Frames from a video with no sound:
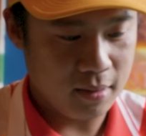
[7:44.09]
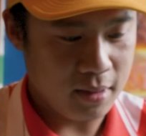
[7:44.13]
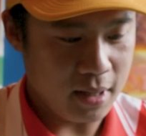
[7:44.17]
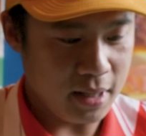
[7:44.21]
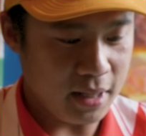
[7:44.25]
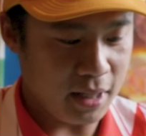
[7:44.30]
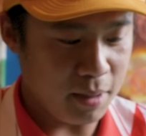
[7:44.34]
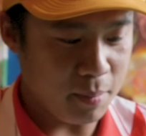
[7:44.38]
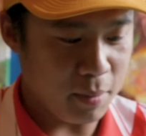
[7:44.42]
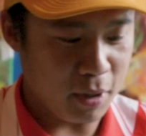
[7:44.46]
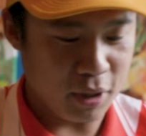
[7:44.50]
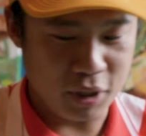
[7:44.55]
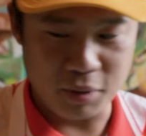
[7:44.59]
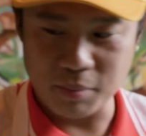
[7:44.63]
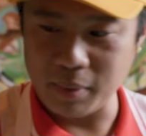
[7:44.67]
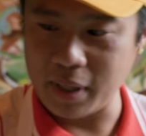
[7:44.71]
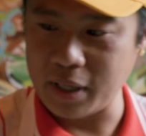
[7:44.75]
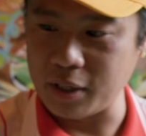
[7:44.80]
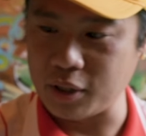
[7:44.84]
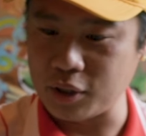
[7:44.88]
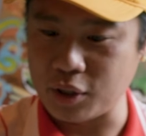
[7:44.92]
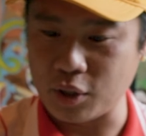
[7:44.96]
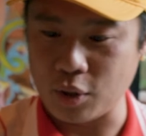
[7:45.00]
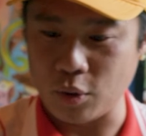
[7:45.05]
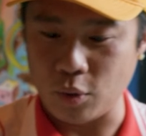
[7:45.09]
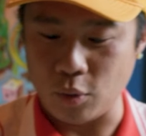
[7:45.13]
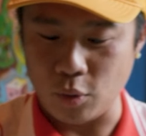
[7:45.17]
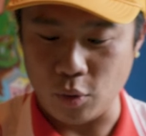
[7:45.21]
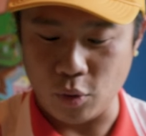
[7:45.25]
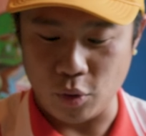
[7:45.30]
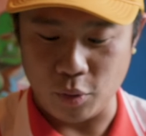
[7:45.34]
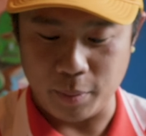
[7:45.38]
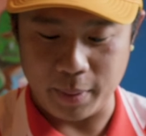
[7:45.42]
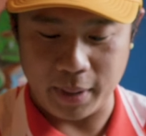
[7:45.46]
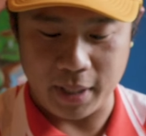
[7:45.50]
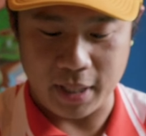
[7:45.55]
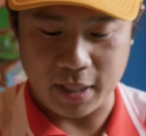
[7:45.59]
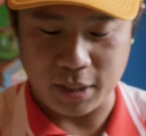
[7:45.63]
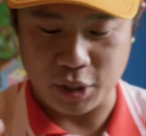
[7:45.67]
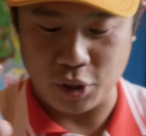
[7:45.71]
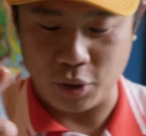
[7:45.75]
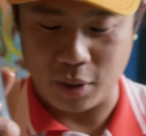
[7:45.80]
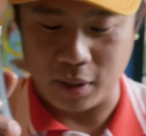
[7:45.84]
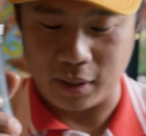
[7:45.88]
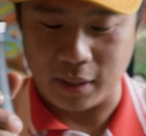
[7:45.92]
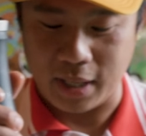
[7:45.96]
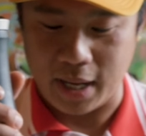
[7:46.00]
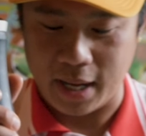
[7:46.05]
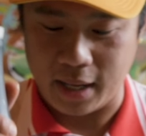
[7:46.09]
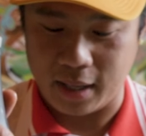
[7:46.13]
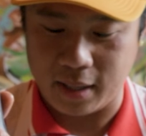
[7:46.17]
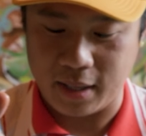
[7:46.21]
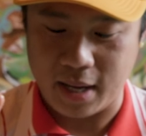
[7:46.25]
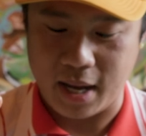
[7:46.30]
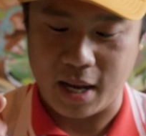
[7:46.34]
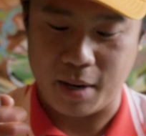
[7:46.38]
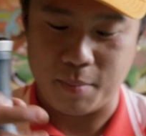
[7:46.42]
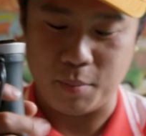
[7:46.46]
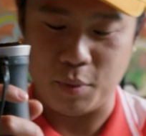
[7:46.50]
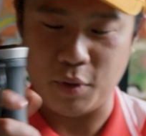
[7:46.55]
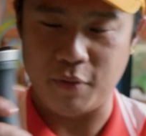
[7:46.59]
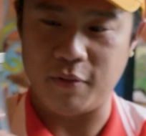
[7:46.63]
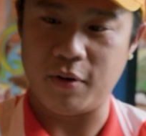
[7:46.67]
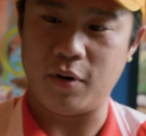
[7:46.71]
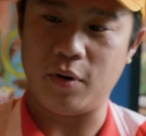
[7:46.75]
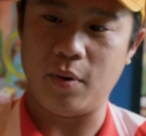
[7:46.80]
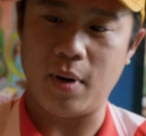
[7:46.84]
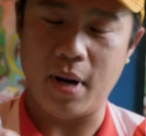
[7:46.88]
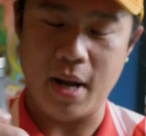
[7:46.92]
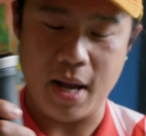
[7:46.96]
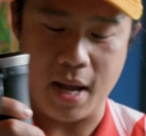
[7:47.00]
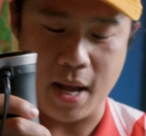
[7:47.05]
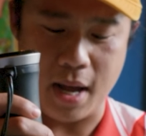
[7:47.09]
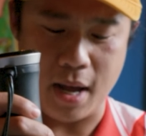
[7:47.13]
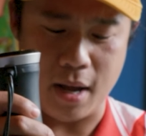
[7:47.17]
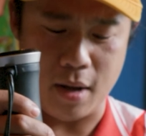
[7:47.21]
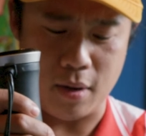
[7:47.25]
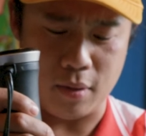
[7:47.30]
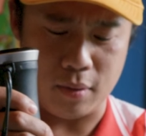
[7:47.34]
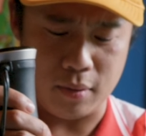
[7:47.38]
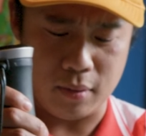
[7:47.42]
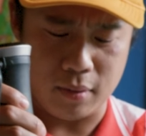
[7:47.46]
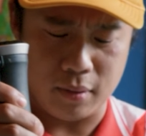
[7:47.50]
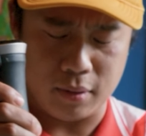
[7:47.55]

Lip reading: And the immersion blender is cool because you can like kind of move it around.